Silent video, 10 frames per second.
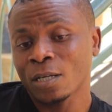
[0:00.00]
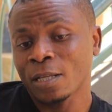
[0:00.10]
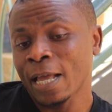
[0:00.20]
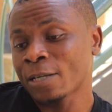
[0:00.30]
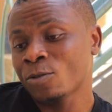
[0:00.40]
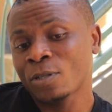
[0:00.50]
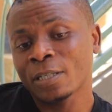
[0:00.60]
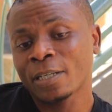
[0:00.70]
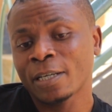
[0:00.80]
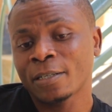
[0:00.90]
I like to
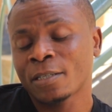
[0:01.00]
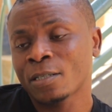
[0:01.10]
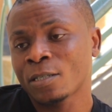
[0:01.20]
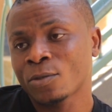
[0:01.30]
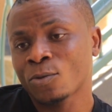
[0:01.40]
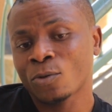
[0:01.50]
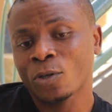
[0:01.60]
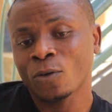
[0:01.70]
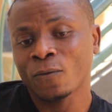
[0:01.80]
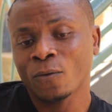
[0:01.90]
dedicate this season to
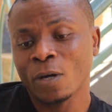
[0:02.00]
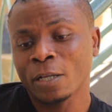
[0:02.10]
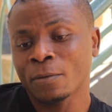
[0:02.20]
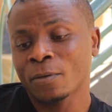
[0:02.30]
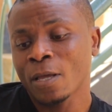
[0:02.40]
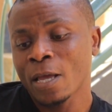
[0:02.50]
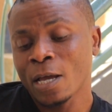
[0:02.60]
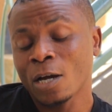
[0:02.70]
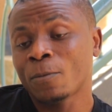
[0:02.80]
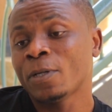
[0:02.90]
Kiyovu and
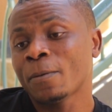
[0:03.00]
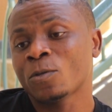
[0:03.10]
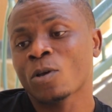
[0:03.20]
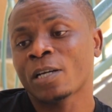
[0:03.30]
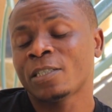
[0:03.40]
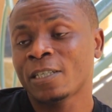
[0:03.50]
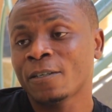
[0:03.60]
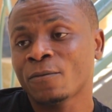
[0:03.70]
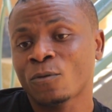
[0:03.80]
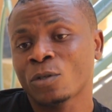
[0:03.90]
help them to
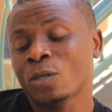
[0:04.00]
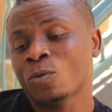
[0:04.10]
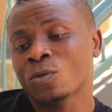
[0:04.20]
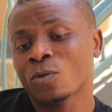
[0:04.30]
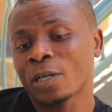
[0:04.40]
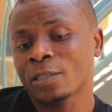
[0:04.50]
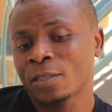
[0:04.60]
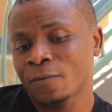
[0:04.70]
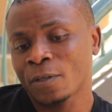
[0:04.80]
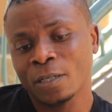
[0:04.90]
achieve what they want to
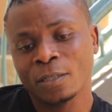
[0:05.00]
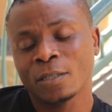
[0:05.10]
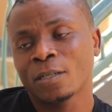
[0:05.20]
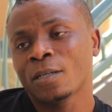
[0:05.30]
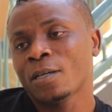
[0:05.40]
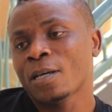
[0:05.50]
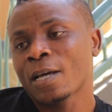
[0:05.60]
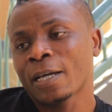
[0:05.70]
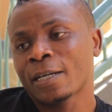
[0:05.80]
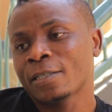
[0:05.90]
achieve. Then
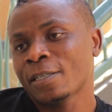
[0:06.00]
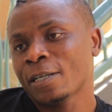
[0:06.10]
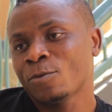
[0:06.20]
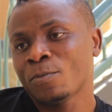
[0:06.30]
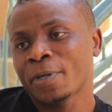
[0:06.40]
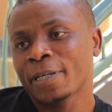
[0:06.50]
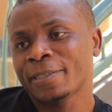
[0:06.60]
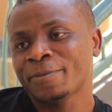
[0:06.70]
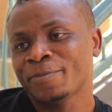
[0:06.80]
I can say goodbye.